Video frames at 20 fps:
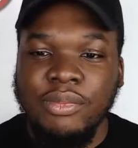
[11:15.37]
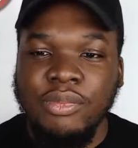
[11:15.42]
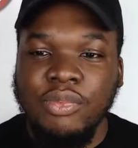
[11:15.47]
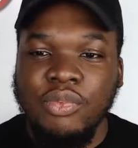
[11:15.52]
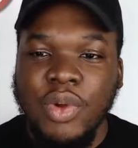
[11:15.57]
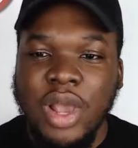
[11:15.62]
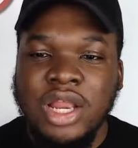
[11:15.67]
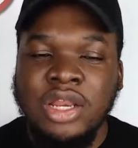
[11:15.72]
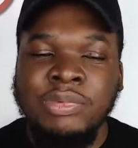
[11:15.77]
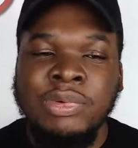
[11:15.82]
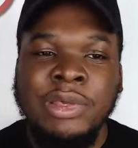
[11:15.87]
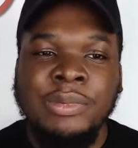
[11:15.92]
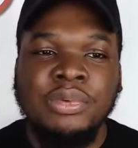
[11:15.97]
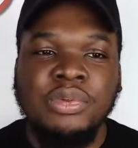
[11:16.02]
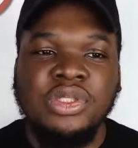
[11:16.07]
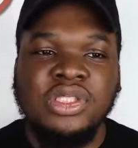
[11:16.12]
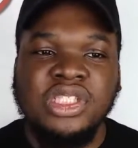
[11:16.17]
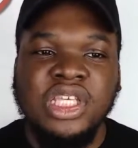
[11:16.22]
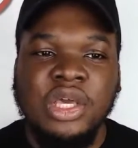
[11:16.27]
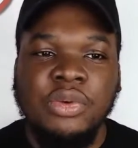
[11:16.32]
Where do people
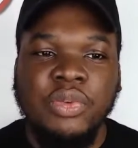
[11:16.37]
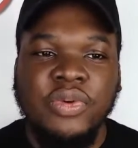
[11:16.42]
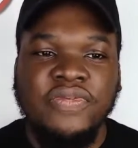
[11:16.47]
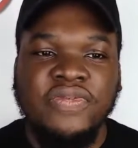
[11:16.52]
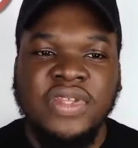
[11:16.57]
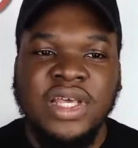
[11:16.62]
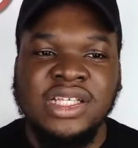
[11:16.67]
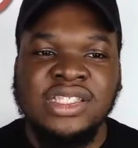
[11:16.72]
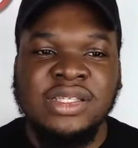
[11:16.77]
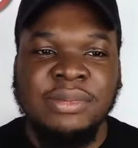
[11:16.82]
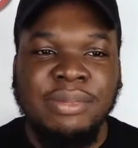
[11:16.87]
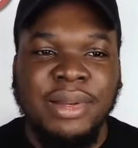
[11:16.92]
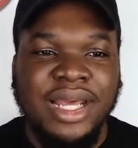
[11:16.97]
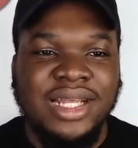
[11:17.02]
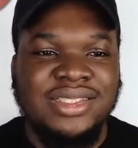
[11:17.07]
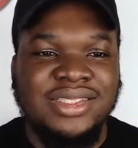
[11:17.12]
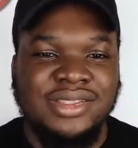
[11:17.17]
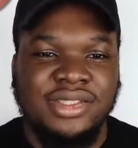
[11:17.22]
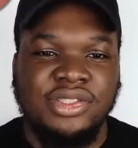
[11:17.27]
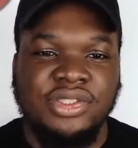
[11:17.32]
sit with Tessa
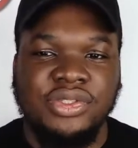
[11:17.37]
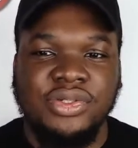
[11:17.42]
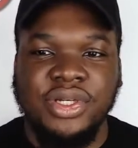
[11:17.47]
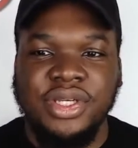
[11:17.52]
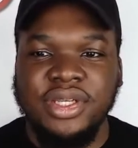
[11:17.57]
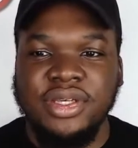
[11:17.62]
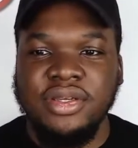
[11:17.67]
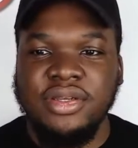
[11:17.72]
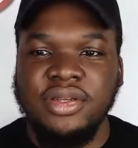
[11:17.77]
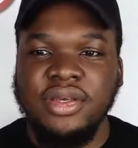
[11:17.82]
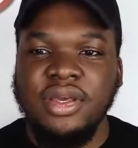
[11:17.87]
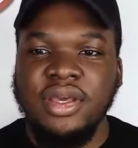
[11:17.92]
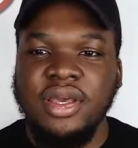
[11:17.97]
Blanchard joining?